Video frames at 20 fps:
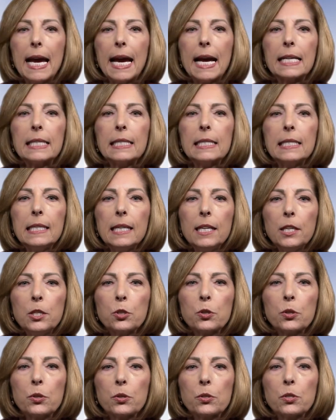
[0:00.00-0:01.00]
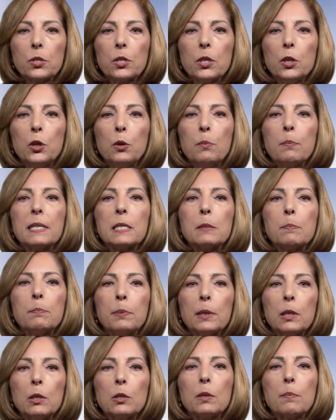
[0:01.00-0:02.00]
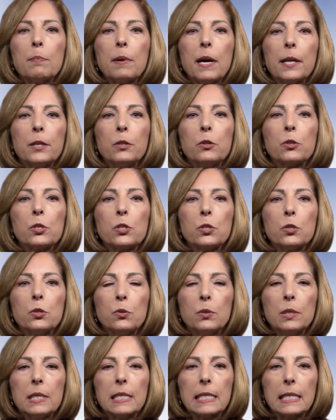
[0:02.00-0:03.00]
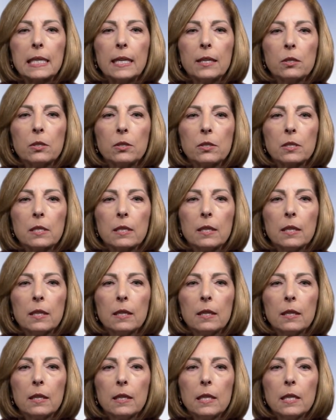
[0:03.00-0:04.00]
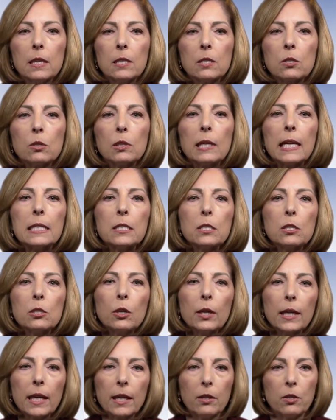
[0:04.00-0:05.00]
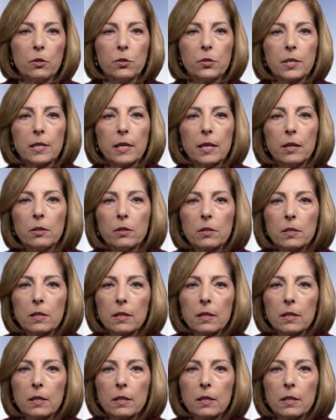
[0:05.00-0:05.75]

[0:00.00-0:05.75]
As teachers, you must build upon your students' skills. So let's look at those skills,